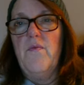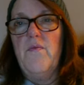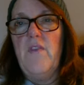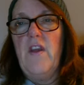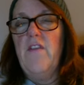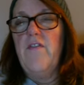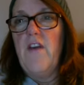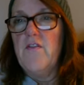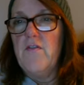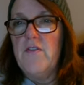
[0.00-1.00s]
Negative
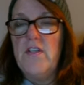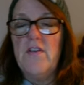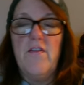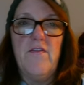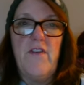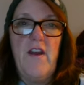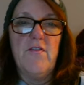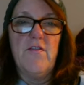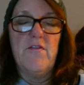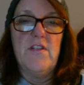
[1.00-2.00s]
5 over 0, 5
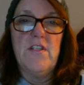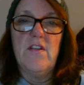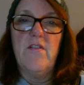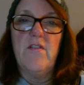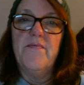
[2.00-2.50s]
over 0.